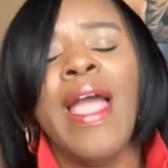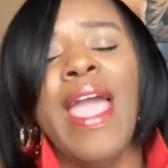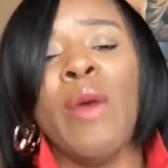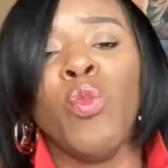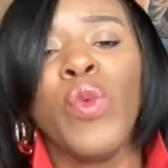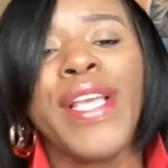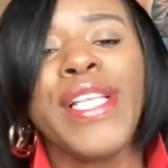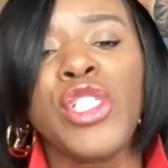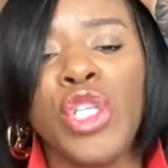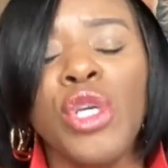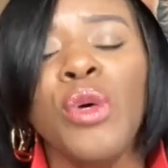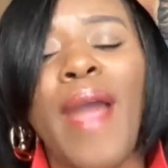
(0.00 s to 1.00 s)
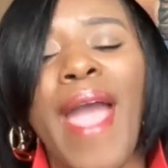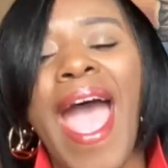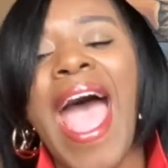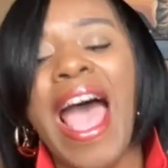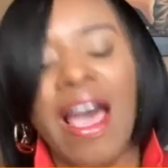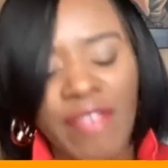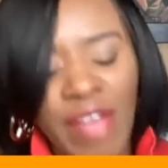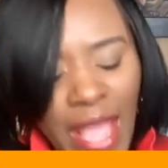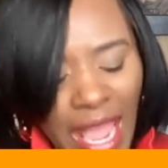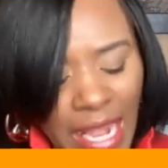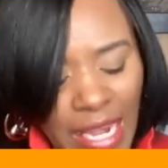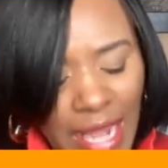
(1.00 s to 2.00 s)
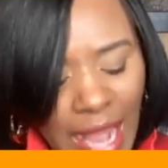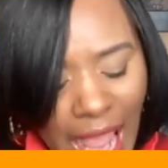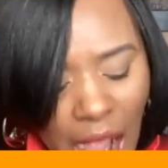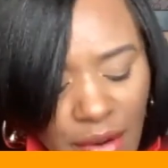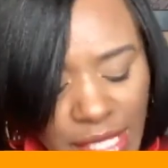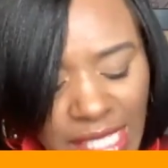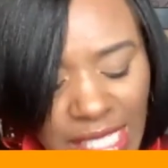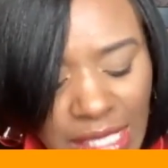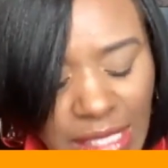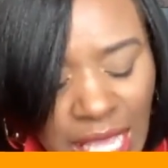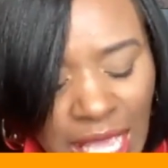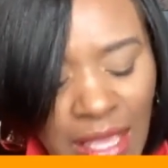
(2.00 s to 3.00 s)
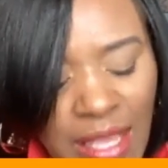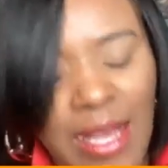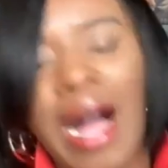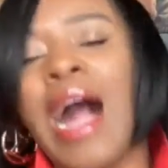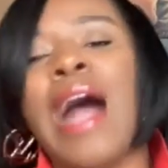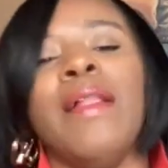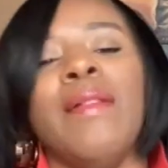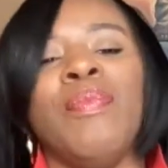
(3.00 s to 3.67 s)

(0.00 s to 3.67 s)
And we too have an inheritance in God.